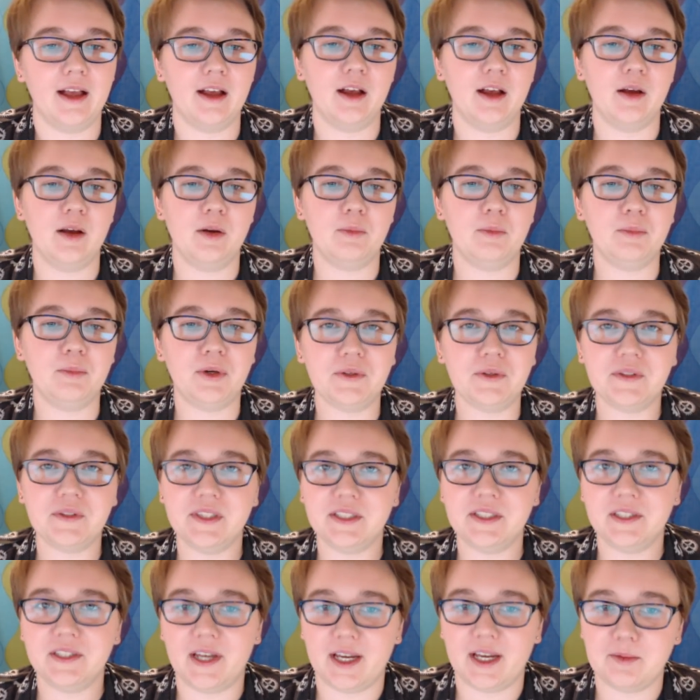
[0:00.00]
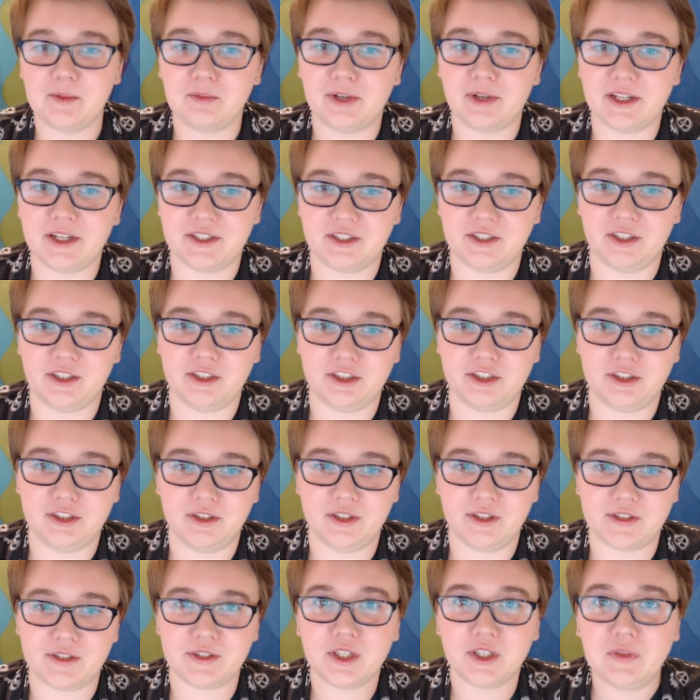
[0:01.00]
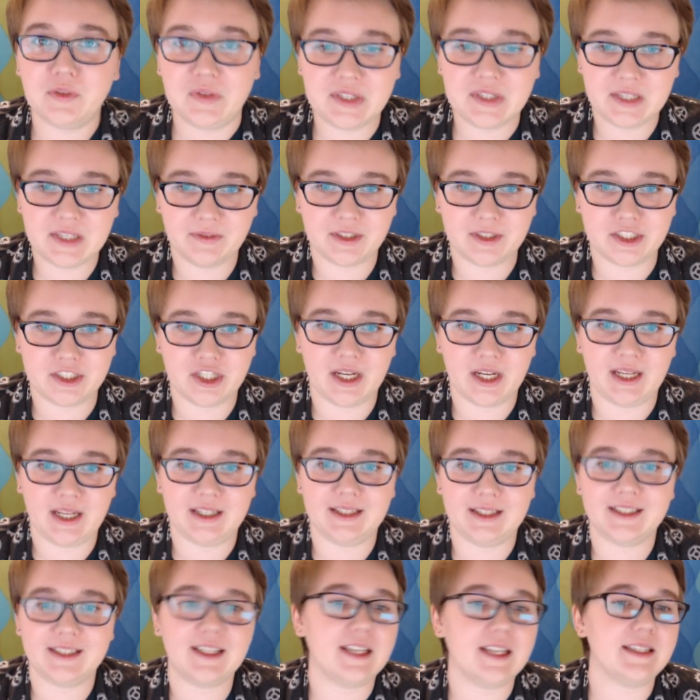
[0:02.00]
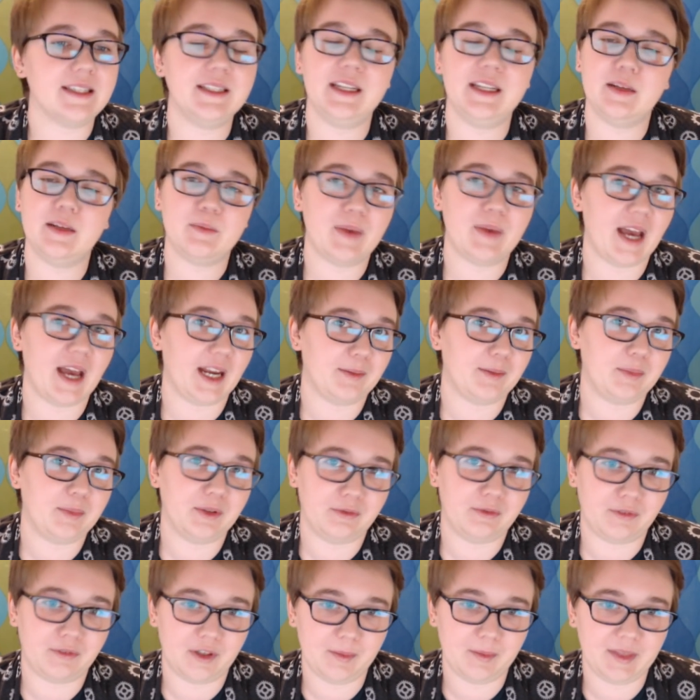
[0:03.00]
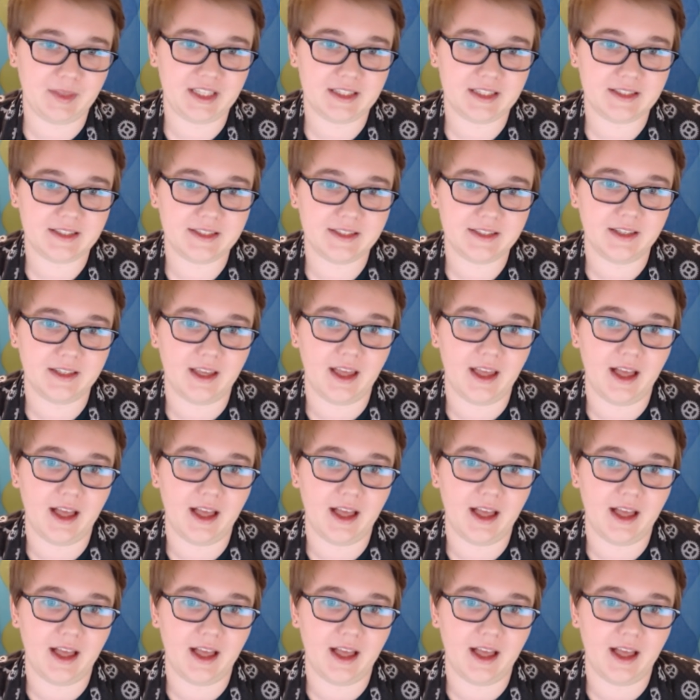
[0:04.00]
Most of the time, rust on the surface of the chain doesn't impact performance.